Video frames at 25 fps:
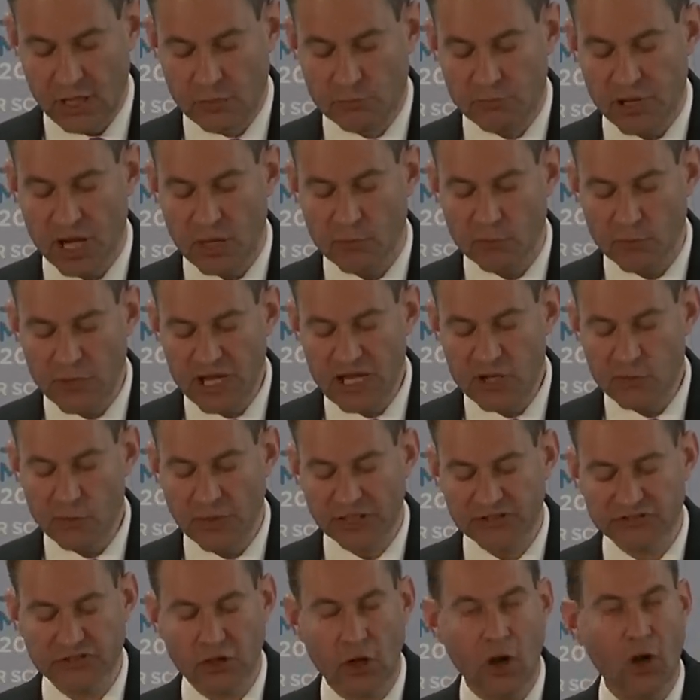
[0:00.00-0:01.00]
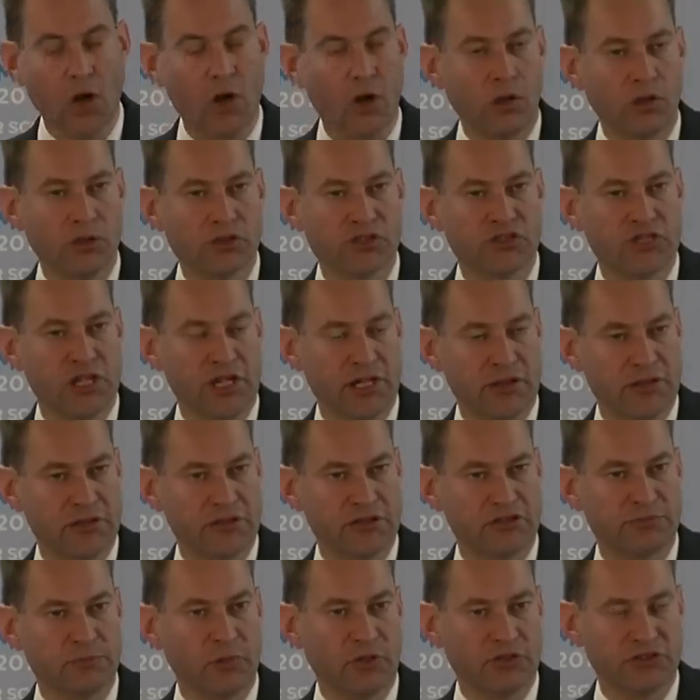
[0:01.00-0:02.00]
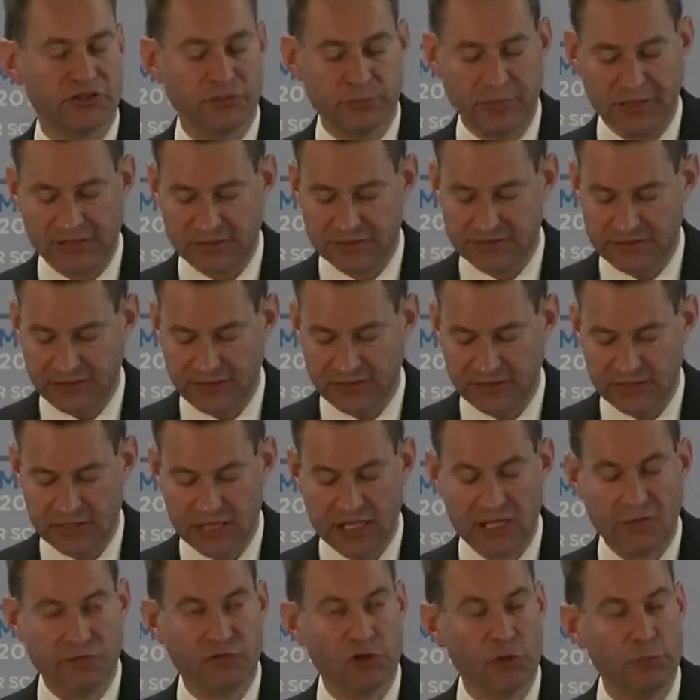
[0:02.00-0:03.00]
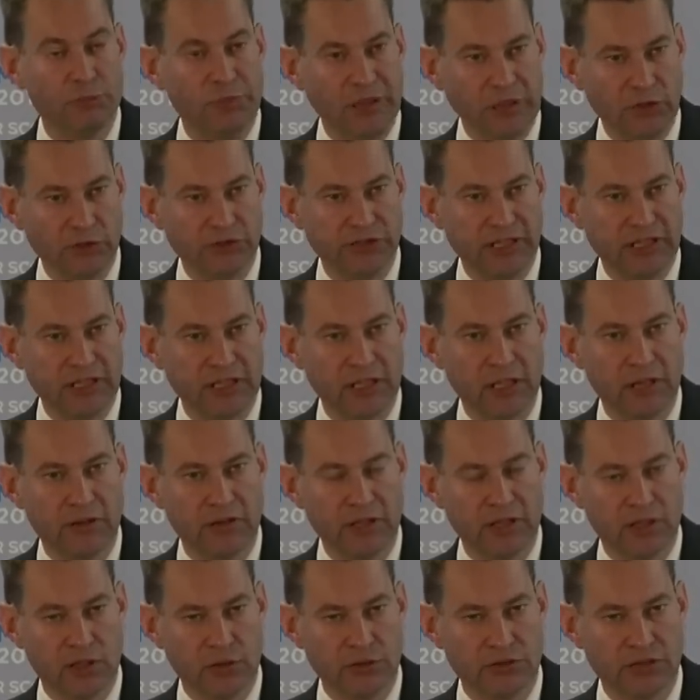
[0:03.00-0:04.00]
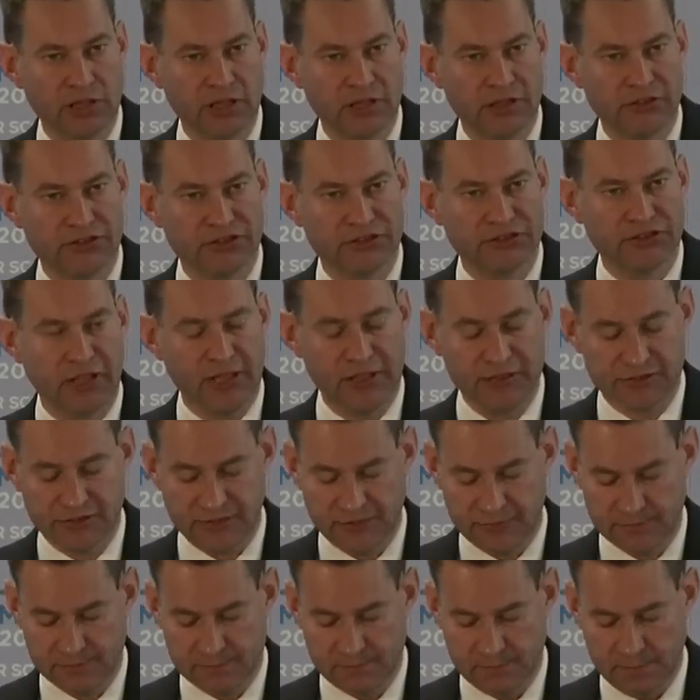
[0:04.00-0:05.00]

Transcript: But we must all share the responsibility for building the good society.